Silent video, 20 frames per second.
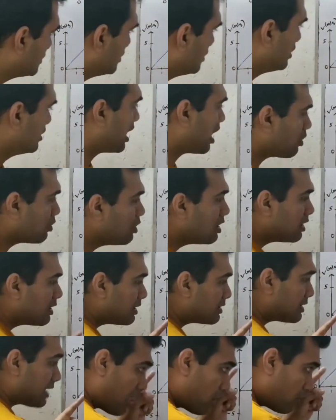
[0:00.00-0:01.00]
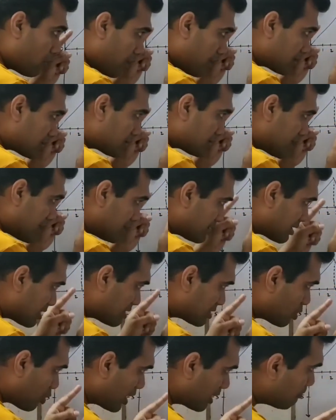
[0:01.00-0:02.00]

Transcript: Now, since it is going